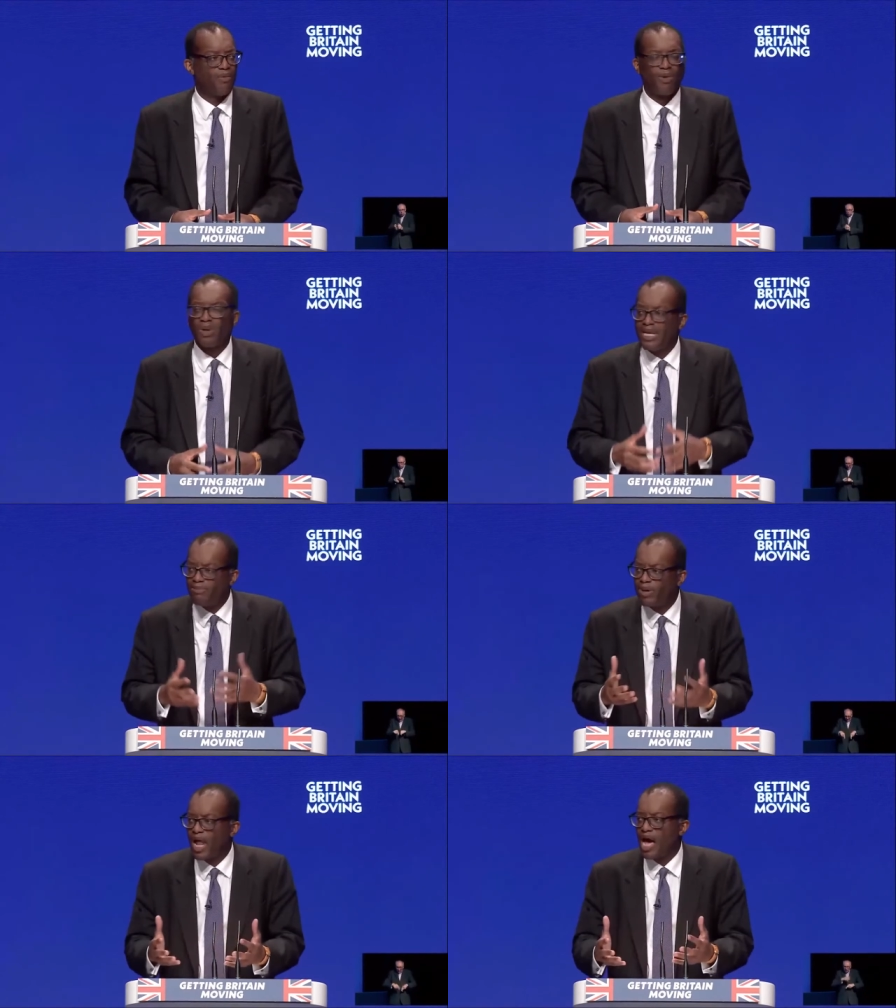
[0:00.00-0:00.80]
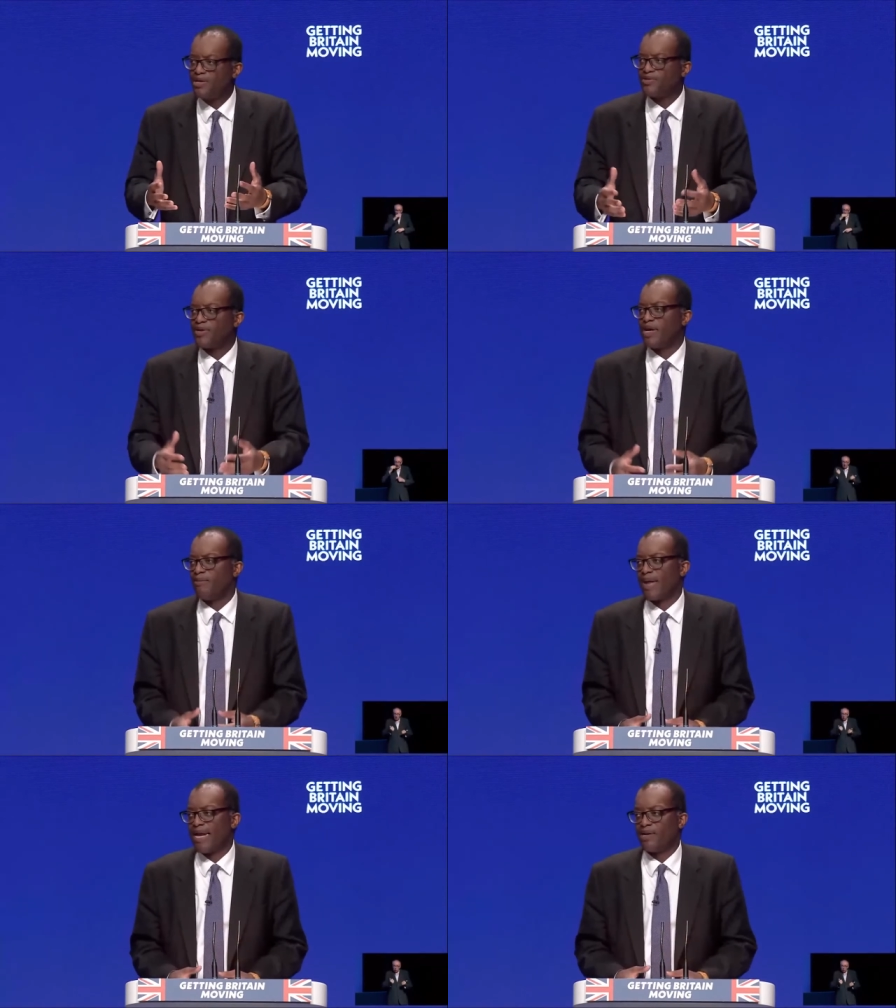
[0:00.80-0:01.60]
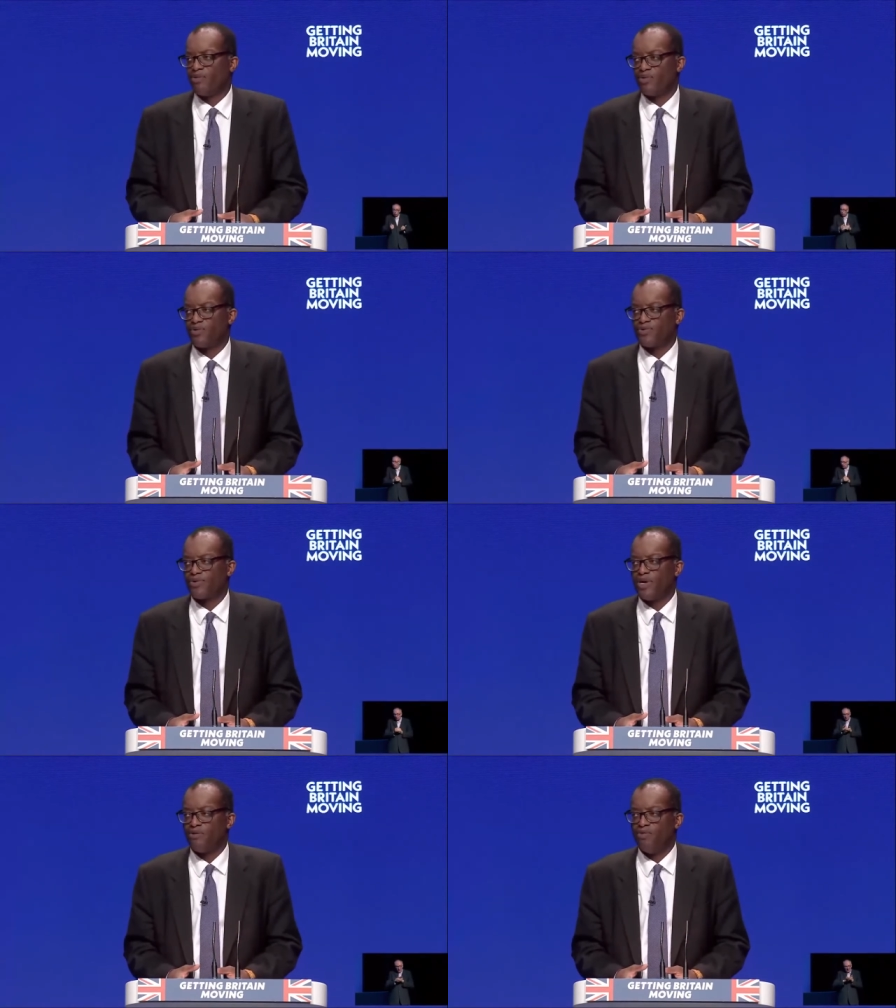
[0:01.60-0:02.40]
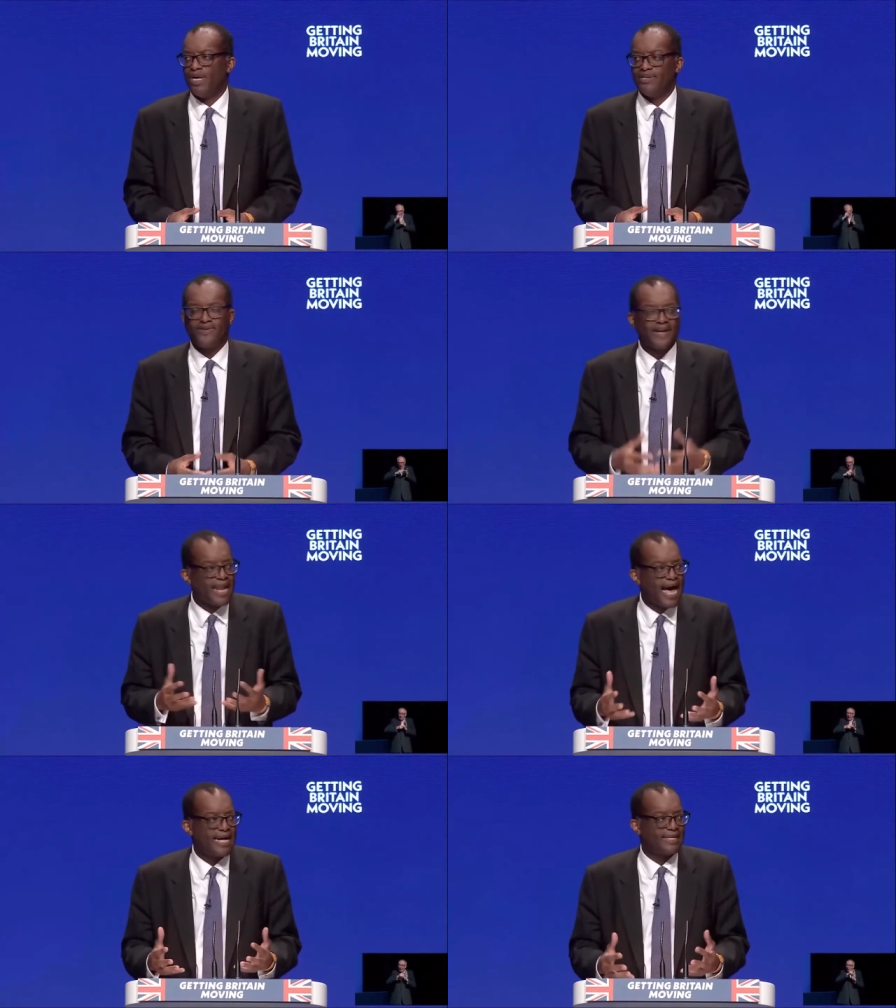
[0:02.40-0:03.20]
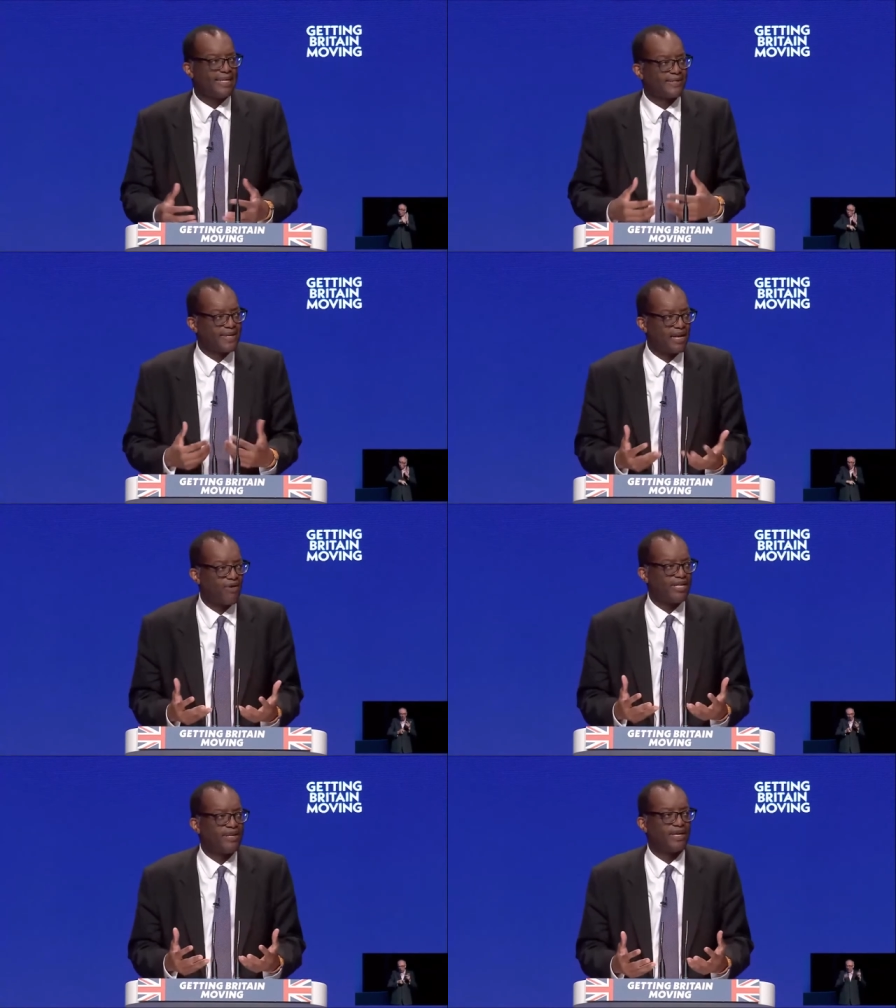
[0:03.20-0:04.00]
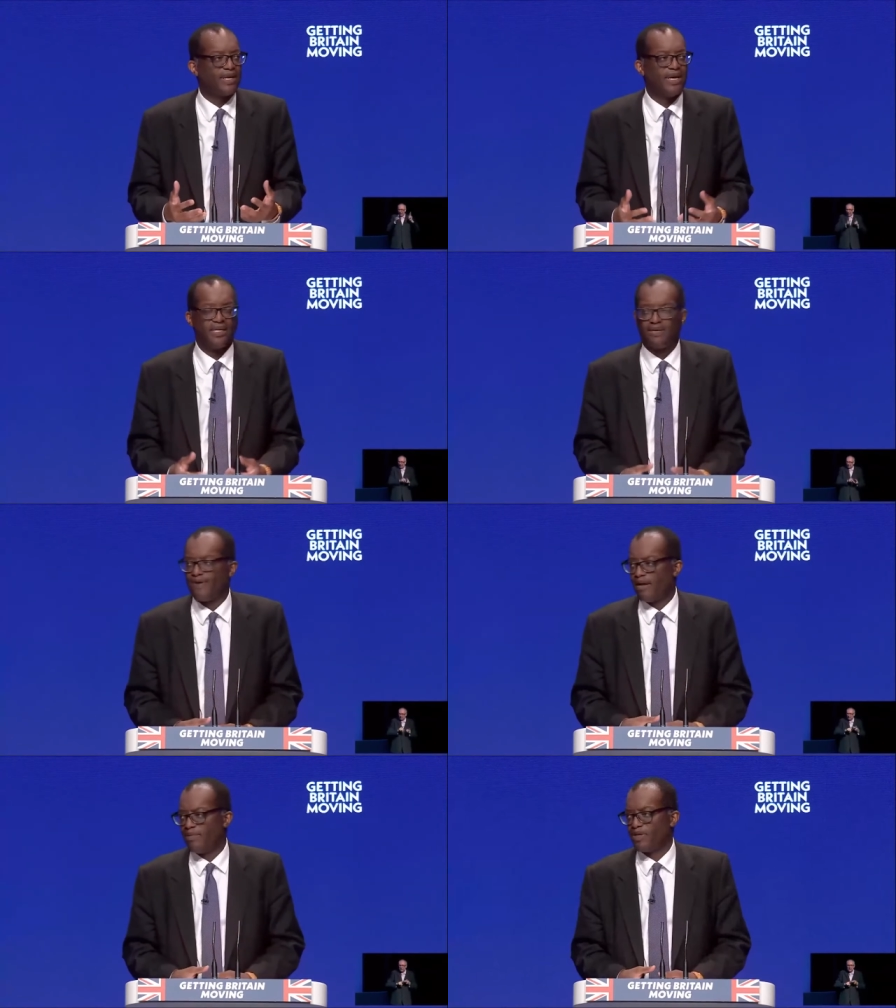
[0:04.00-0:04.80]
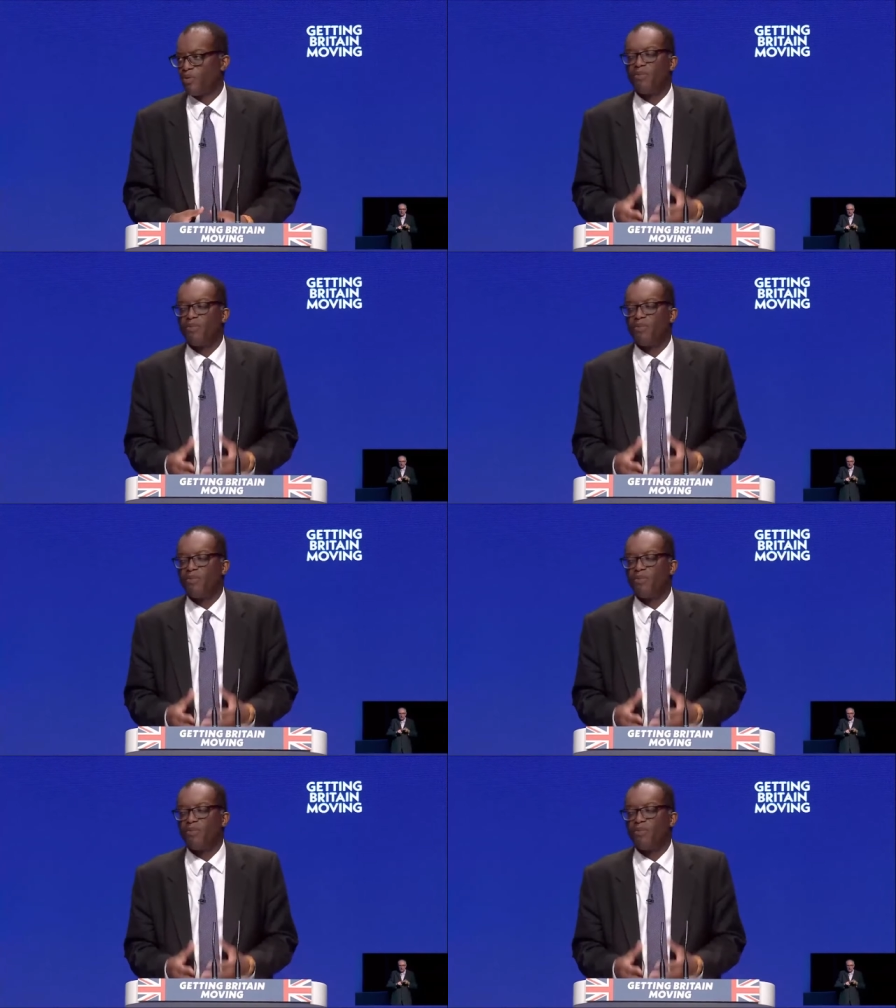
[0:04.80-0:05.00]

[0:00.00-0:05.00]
We will liberalise planning rules, releasing land and accelerating development.